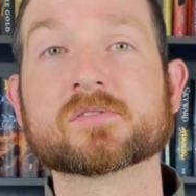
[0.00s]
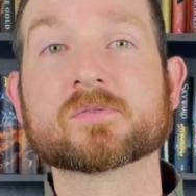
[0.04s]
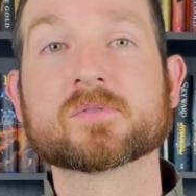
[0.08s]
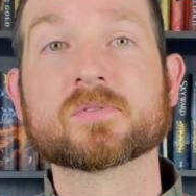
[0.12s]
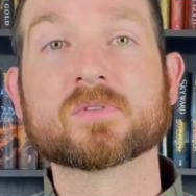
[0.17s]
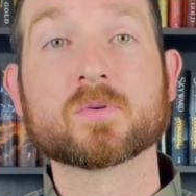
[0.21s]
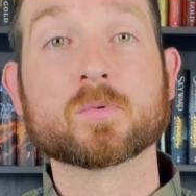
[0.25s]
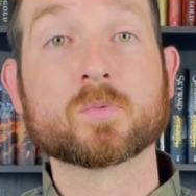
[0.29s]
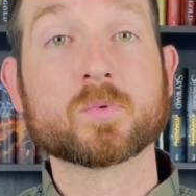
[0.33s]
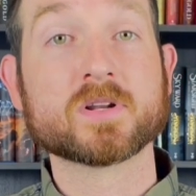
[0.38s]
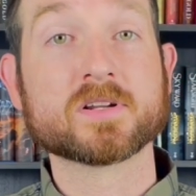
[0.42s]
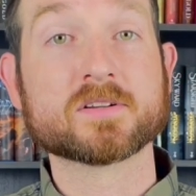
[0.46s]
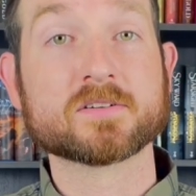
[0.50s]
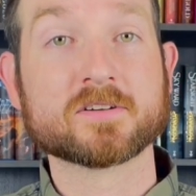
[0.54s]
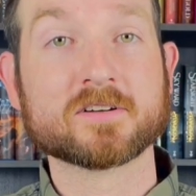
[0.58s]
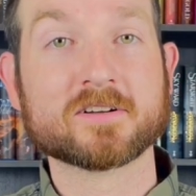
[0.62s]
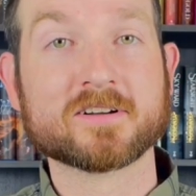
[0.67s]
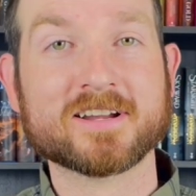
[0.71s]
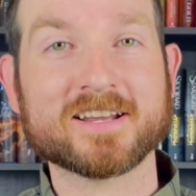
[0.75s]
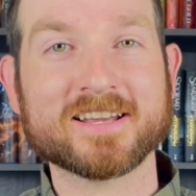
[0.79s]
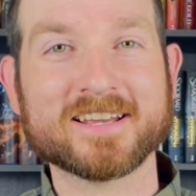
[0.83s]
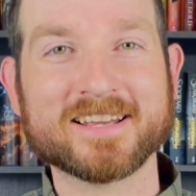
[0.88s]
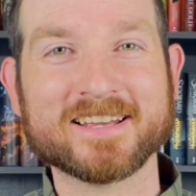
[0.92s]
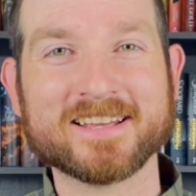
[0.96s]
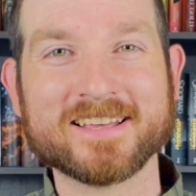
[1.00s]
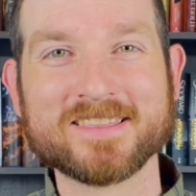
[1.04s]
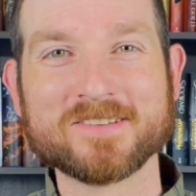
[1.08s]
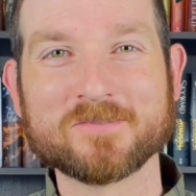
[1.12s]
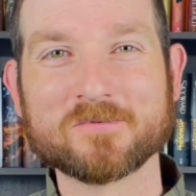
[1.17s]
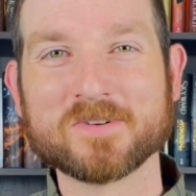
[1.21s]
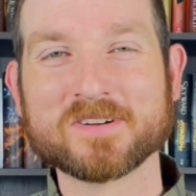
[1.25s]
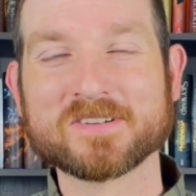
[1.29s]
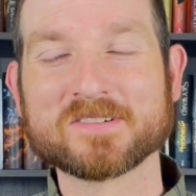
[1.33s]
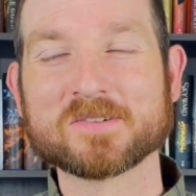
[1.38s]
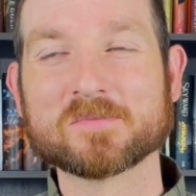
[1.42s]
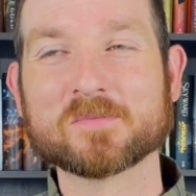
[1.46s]
the winter
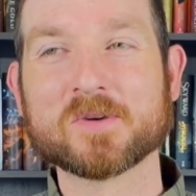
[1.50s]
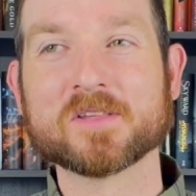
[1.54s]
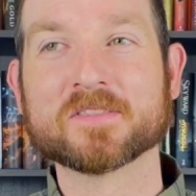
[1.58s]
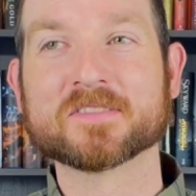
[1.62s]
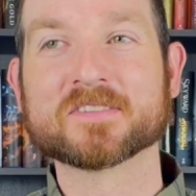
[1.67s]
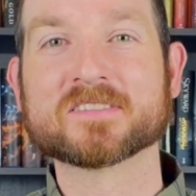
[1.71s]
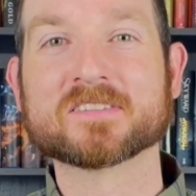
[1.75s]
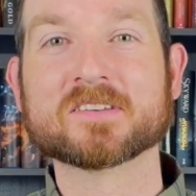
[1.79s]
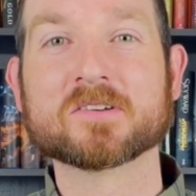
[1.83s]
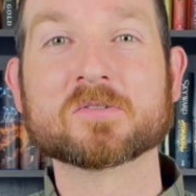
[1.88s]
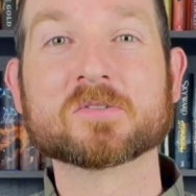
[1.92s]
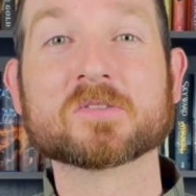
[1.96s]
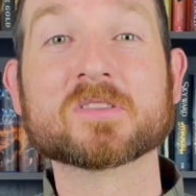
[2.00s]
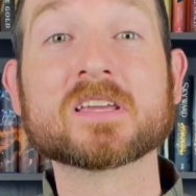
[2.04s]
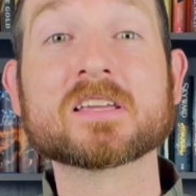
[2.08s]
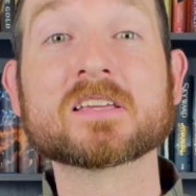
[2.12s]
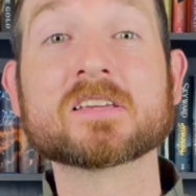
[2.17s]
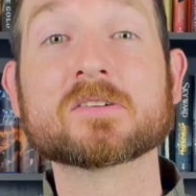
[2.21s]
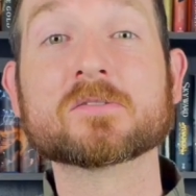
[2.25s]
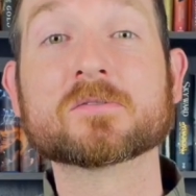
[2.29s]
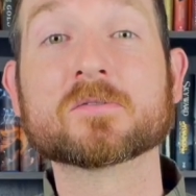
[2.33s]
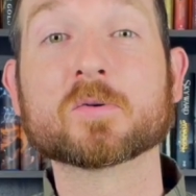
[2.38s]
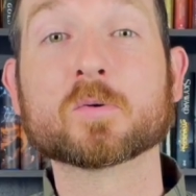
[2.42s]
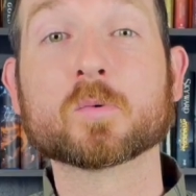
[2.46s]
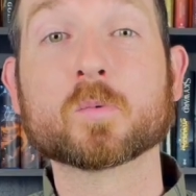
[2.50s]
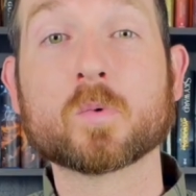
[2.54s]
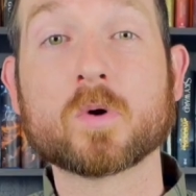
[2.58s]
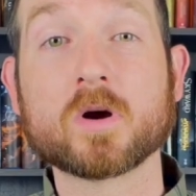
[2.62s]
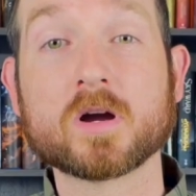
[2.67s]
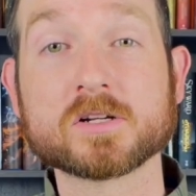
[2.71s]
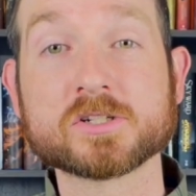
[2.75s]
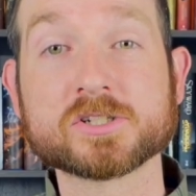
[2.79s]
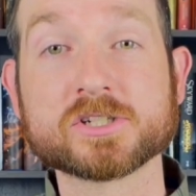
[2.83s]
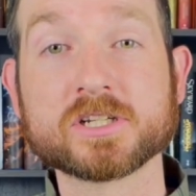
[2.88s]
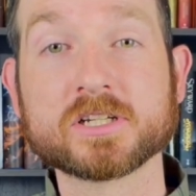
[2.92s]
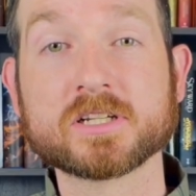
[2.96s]
months. So thank you for
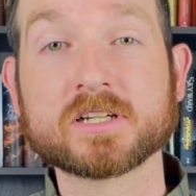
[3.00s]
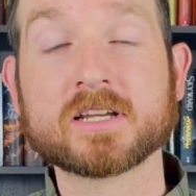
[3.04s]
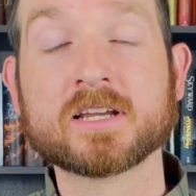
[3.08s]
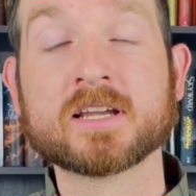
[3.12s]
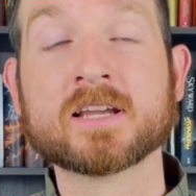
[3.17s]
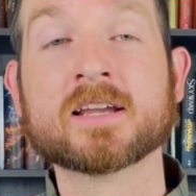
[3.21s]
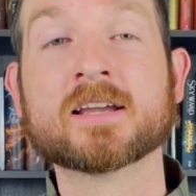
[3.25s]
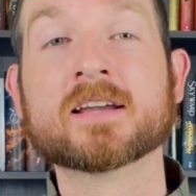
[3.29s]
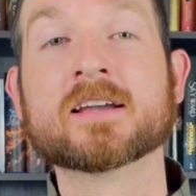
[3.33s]
watching.